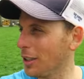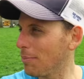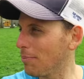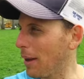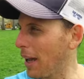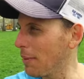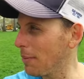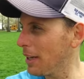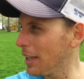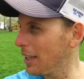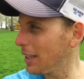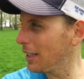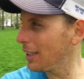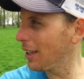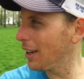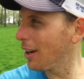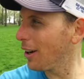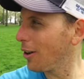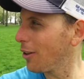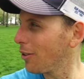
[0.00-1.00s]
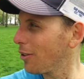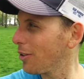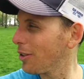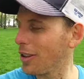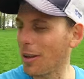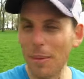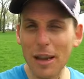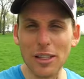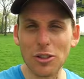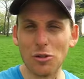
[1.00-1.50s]
Maybe, you know,
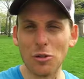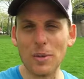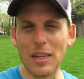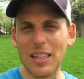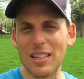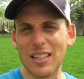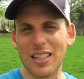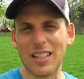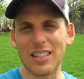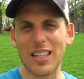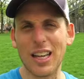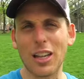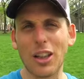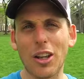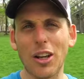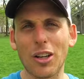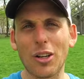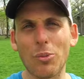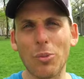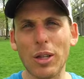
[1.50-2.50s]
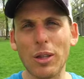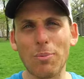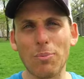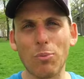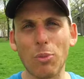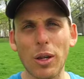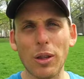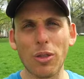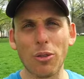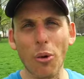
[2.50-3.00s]
the mainstream media is gonna say, look,
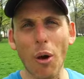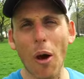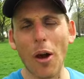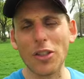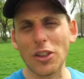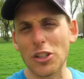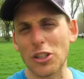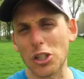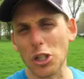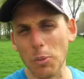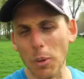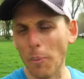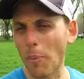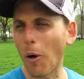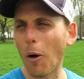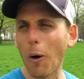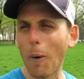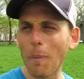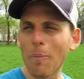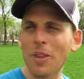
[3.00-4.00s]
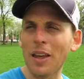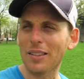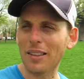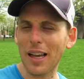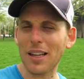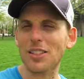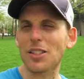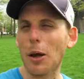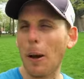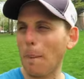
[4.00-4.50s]
we throw out the Super Bowl,
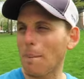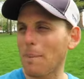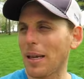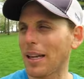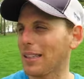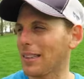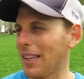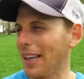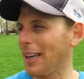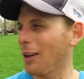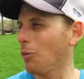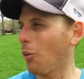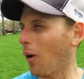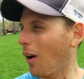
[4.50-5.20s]
that's our big thing.